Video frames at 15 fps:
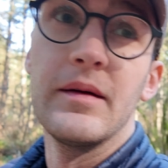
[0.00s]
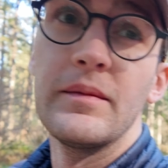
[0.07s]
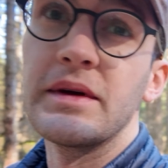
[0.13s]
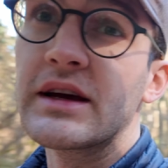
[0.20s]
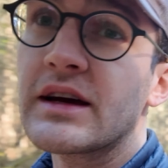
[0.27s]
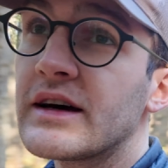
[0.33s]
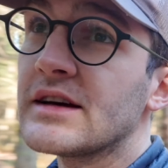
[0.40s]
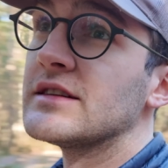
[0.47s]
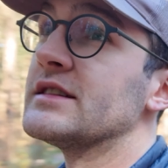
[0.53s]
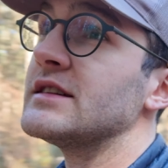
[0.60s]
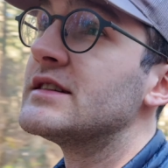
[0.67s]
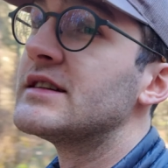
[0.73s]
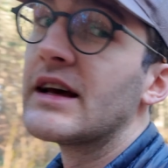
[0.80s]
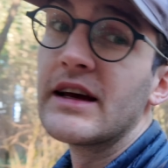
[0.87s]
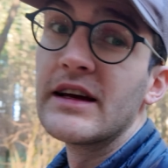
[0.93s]
because the
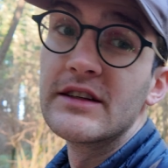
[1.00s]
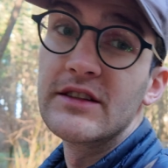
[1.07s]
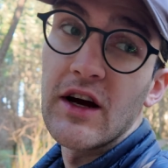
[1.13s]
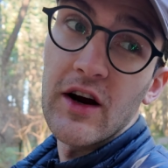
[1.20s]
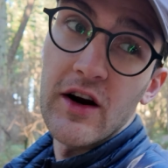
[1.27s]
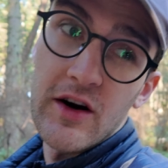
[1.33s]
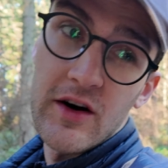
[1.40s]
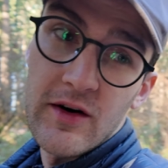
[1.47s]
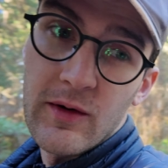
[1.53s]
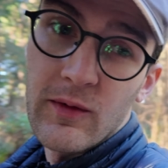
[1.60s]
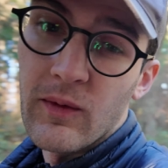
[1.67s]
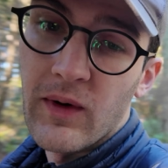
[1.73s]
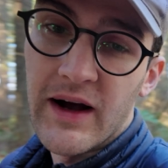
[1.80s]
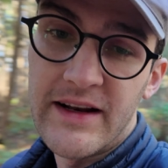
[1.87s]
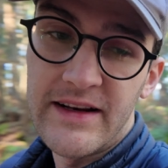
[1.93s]
days are
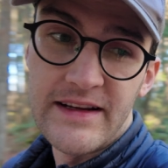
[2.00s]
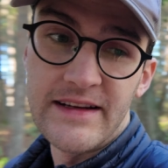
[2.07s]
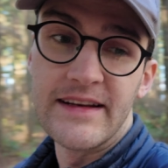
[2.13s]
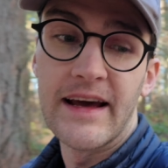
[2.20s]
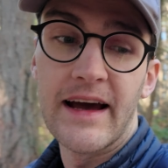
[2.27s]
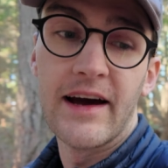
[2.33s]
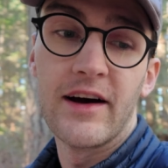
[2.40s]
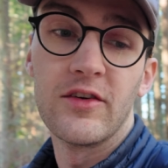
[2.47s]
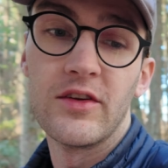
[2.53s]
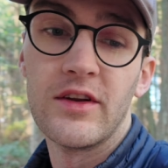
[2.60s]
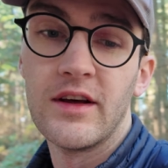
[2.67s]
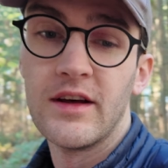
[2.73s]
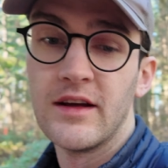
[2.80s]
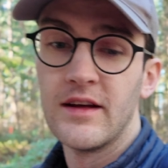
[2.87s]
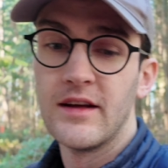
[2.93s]
winding down
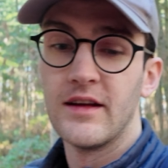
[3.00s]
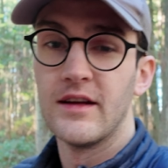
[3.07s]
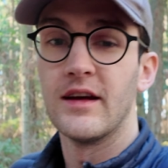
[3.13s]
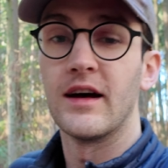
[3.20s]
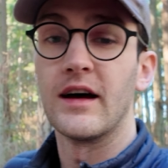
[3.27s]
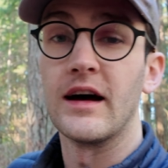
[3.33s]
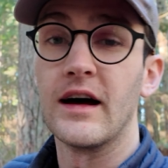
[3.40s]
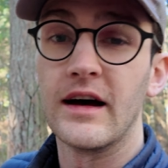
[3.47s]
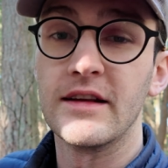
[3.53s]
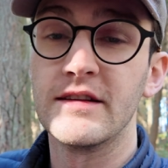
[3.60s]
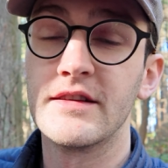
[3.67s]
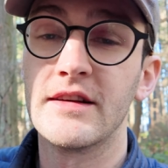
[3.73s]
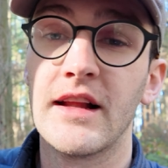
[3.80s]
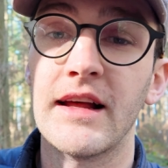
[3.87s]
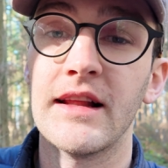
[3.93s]

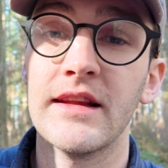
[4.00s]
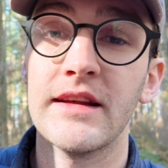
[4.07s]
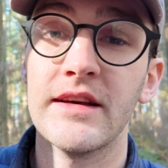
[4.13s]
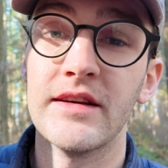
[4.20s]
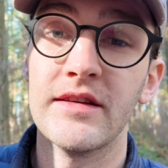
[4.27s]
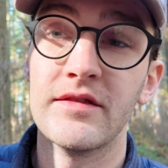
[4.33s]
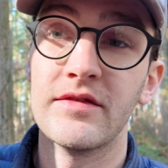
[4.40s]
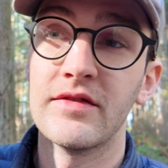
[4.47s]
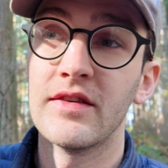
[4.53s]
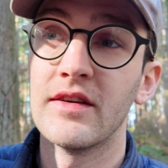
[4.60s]
until I leave